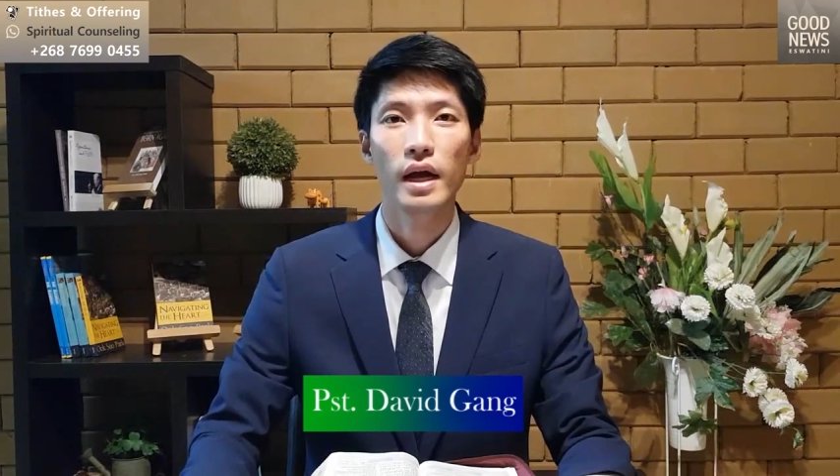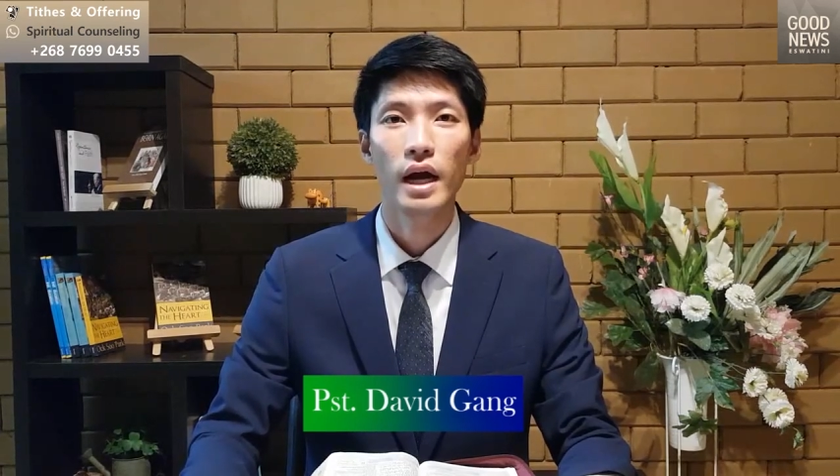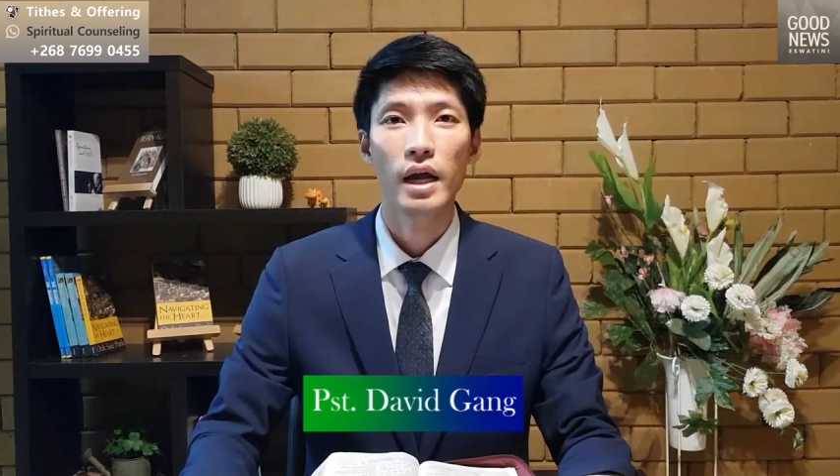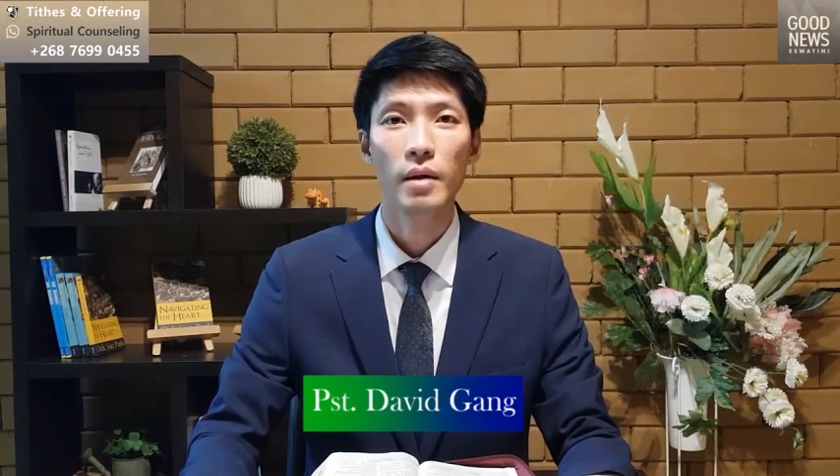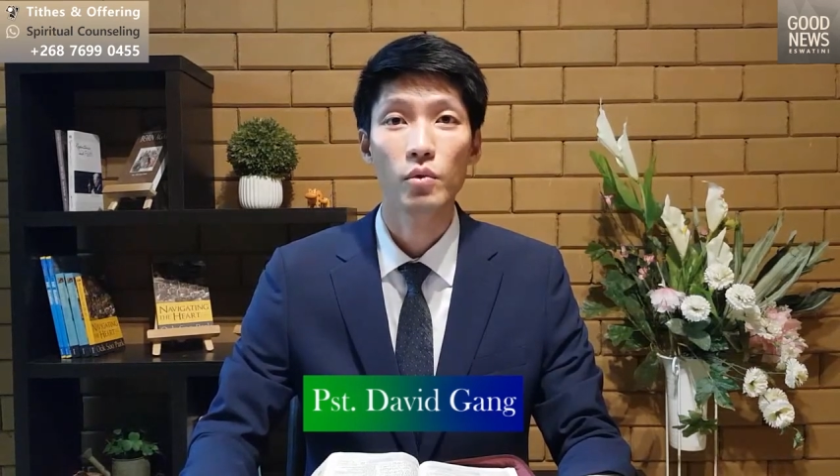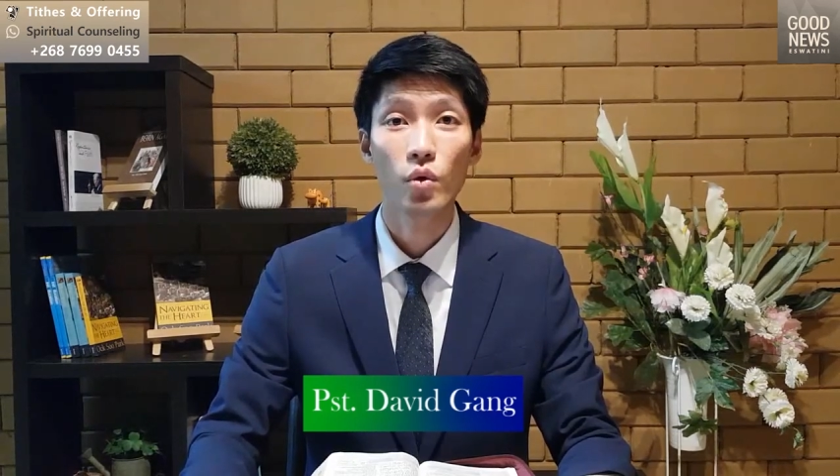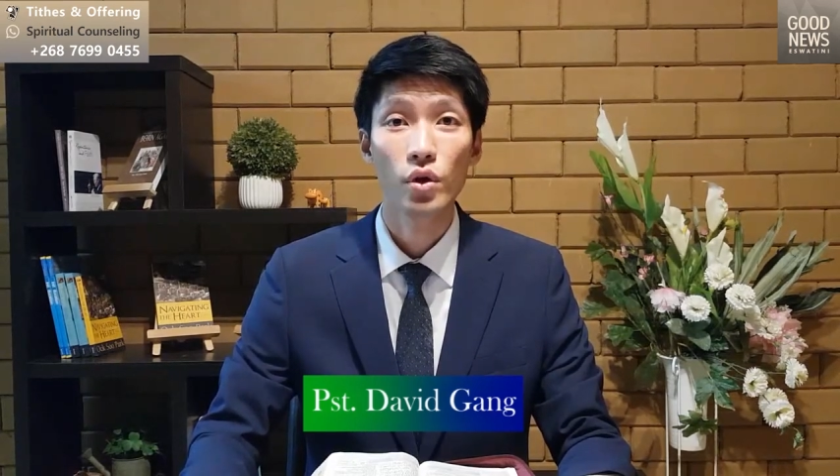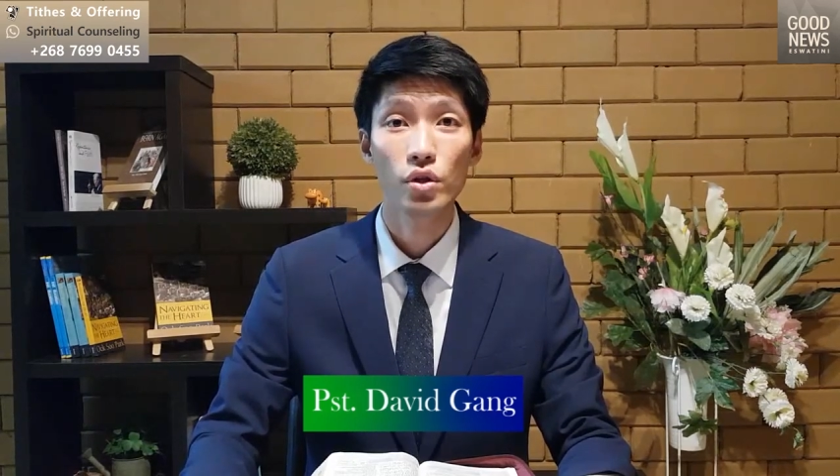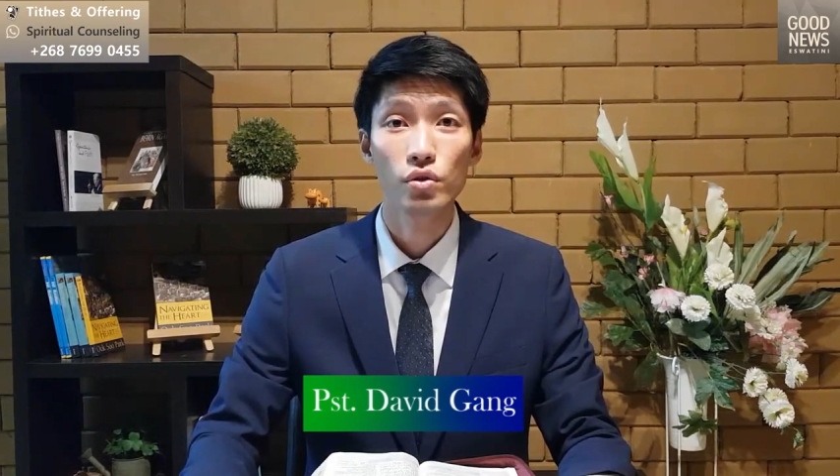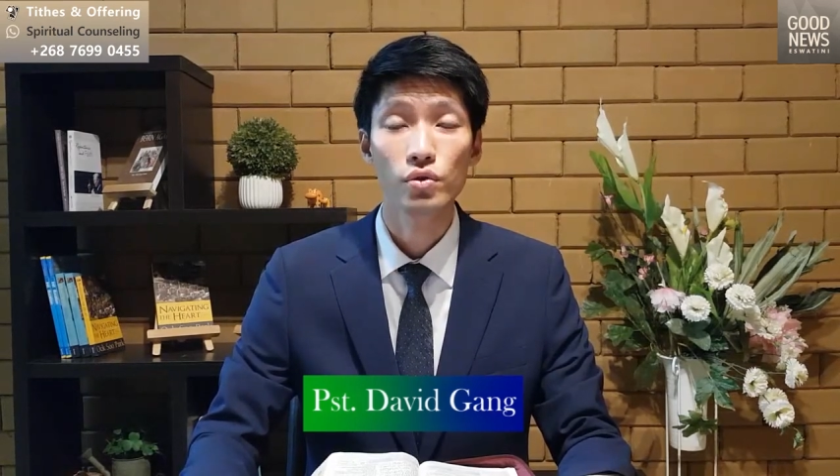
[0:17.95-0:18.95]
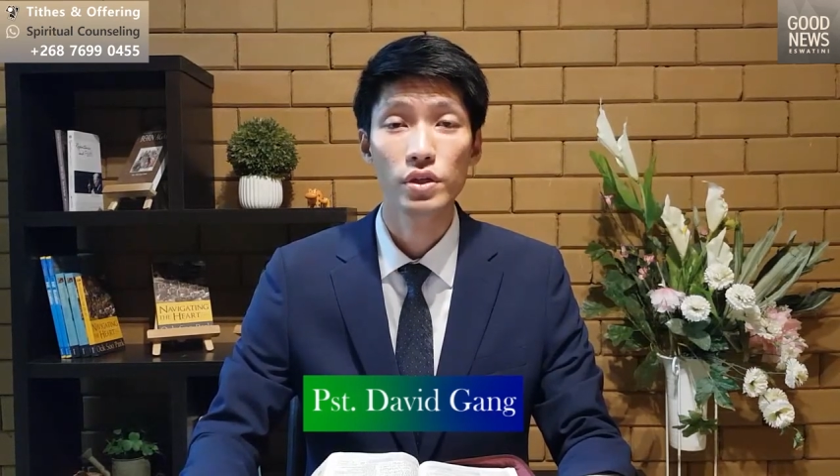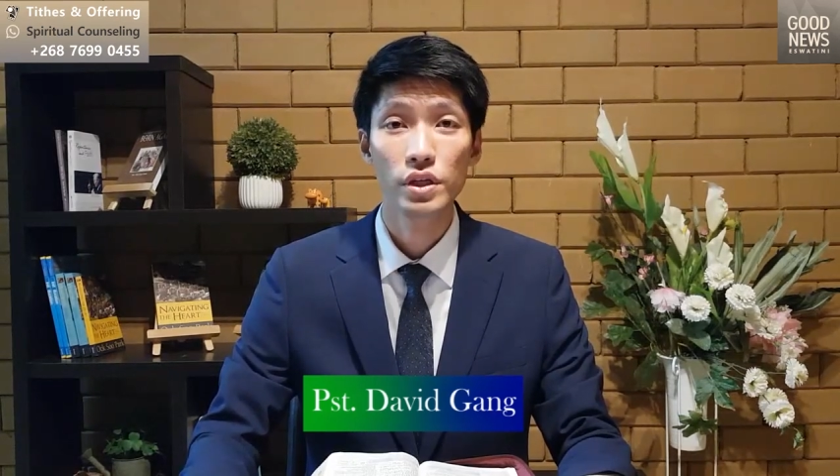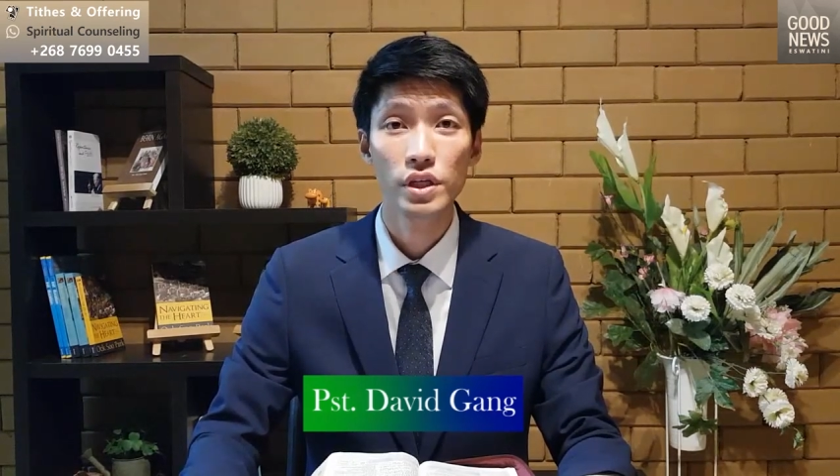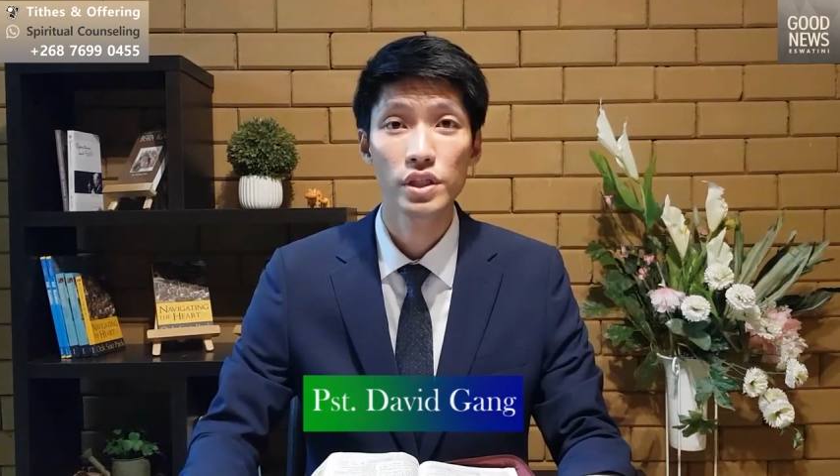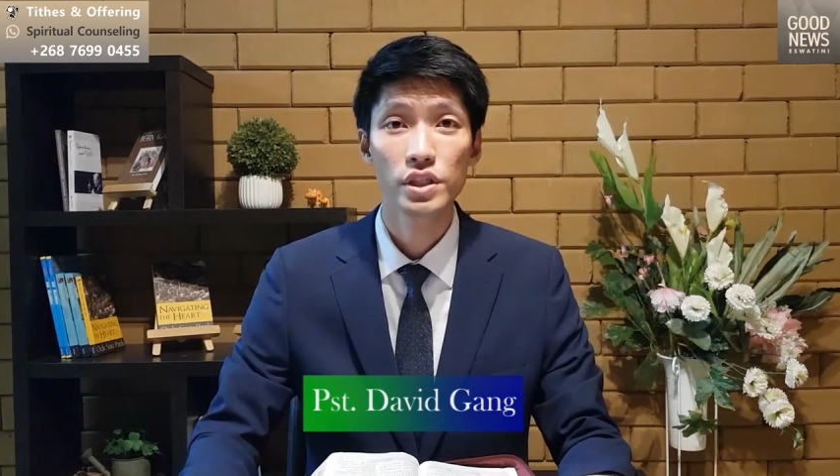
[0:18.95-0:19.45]
I am going to
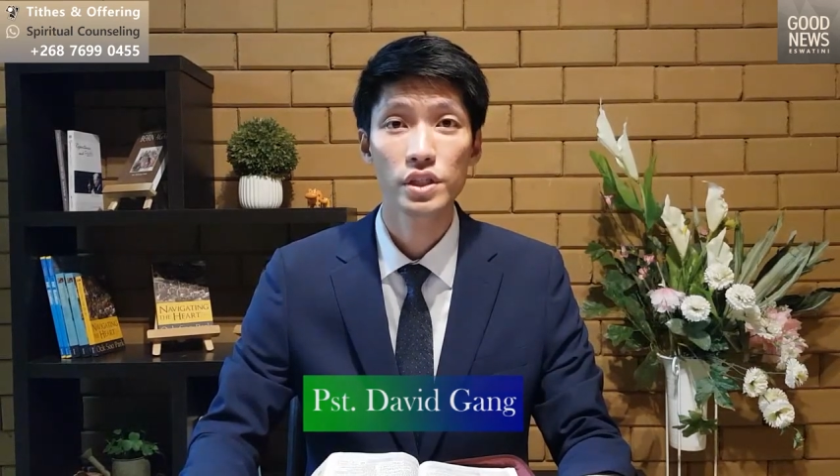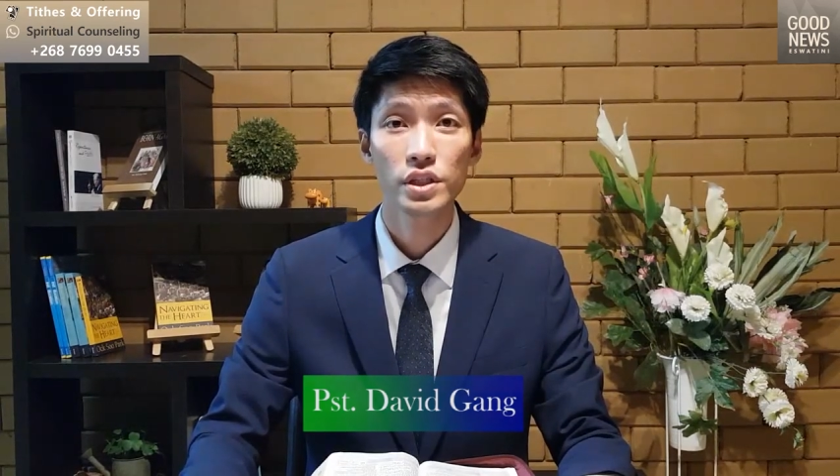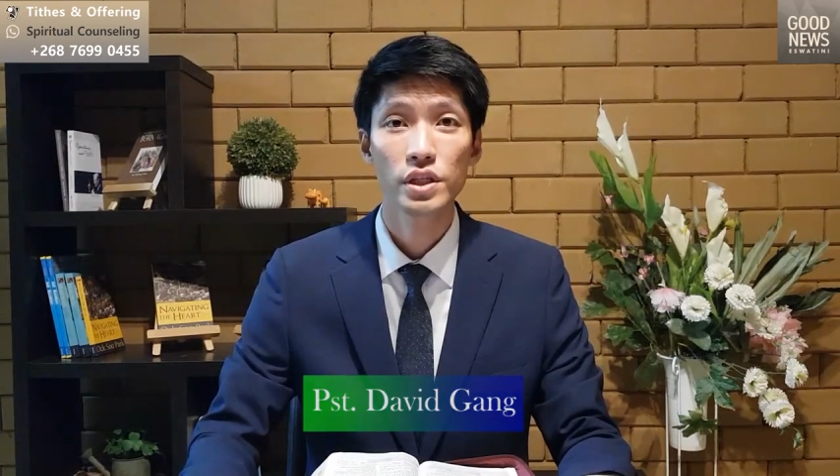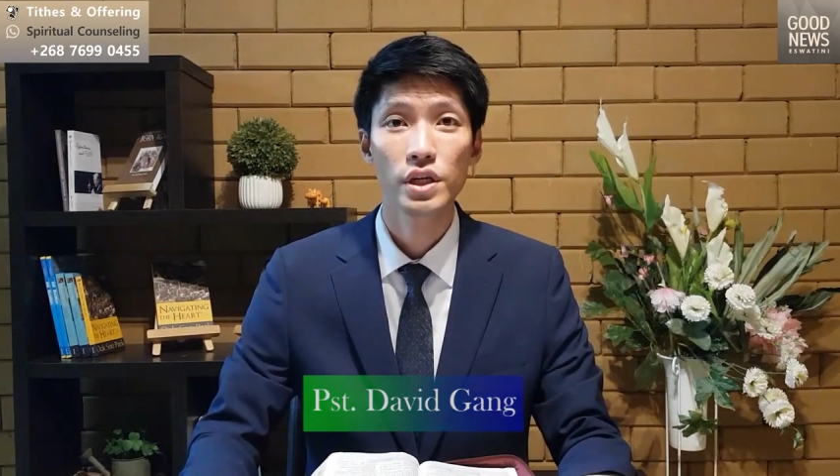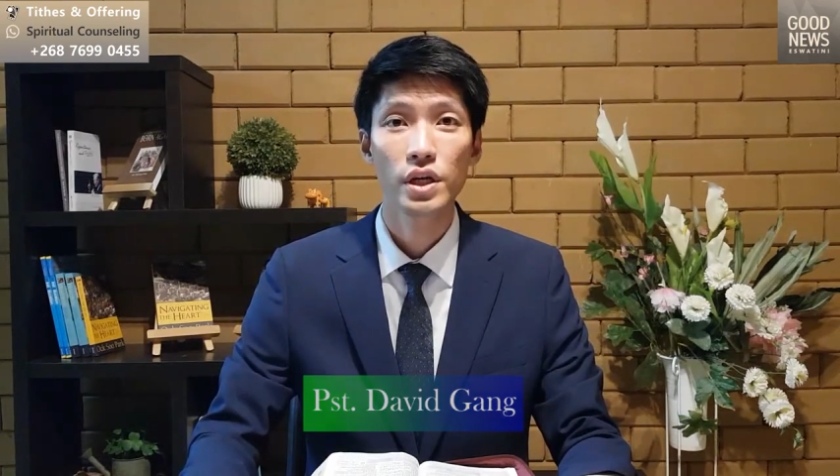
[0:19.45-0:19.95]
teach